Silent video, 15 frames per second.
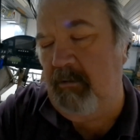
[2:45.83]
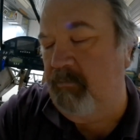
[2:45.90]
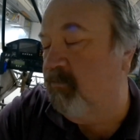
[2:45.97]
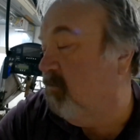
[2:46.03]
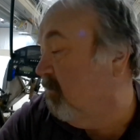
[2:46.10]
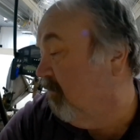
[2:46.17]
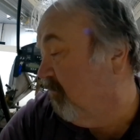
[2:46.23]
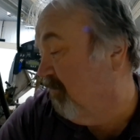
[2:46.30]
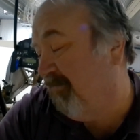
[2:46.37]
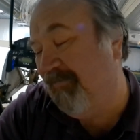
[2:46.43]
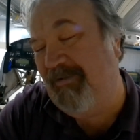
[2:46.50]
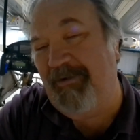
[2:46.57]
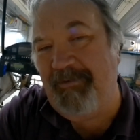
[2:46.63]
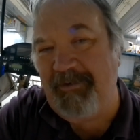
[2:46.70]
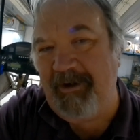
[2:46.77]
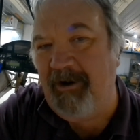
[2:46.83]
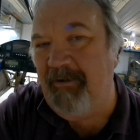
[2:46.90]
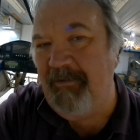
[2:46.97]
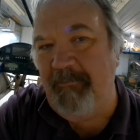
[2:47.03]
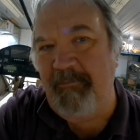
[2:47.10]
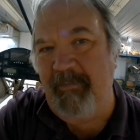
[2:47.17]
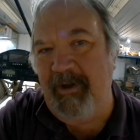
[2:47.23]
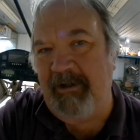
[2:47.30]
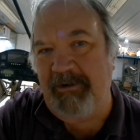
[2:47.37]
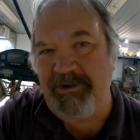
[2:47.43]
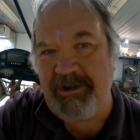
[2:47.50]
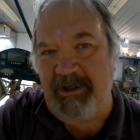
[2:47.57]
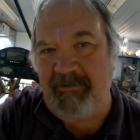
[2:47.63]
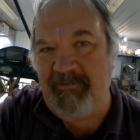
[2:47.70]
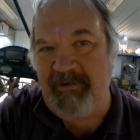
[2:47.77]
was filthy, all the metal
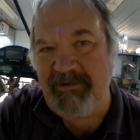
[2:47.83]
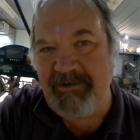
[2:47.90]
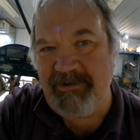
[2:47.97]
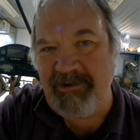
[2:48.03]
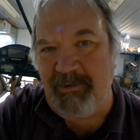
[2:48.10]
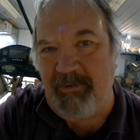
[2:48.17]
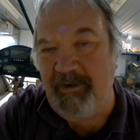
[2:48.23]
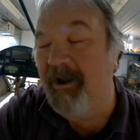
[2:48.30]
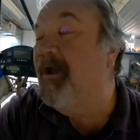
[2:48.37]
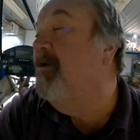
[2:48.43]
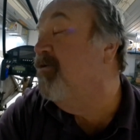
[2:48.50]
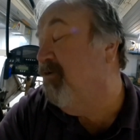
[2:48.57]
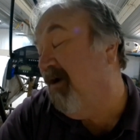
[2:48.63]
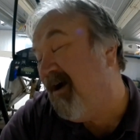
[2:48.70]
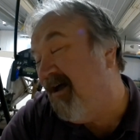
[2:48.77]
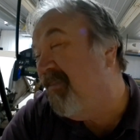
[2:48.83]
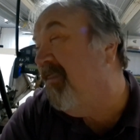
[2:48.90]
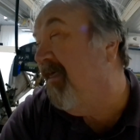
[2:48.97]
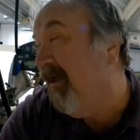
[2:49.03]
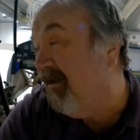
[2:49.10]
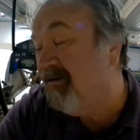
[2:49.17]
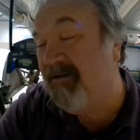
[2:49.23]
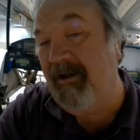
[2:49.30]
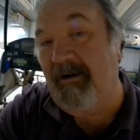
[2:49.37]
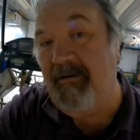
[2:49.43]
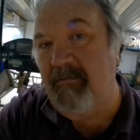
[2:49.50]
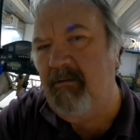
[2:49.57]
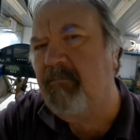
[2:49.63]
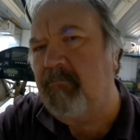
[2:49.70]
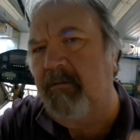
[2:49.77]
shavings and so on. So I got that
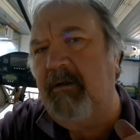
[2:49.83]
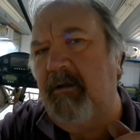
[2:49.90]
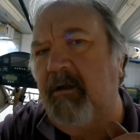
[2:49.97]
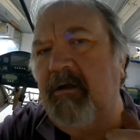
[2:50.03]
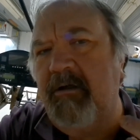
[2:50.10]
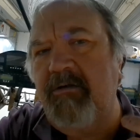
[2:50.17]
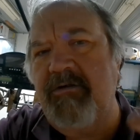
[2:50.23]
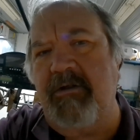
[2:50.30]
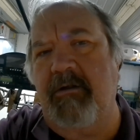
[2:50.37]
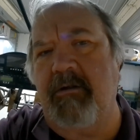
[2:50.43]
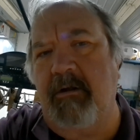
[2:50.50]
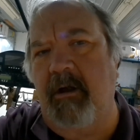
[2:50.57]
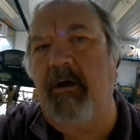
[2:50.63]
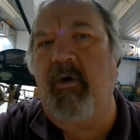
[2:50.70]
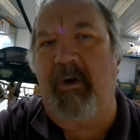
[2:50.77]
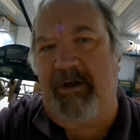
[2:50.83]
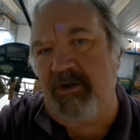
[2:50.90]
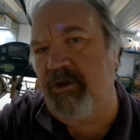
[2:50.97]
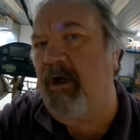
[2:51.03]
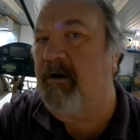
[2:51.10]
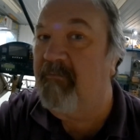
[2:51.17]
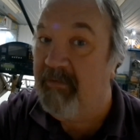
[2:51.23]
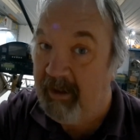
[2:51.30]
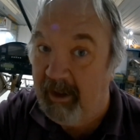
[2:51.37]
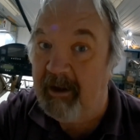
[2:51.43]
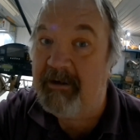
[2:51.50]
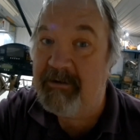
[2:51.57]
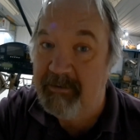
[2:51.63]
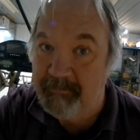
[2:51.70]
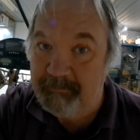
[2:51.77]
done. Oh, here's a quick shot of
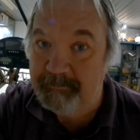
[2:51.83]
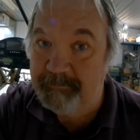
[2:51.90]
that.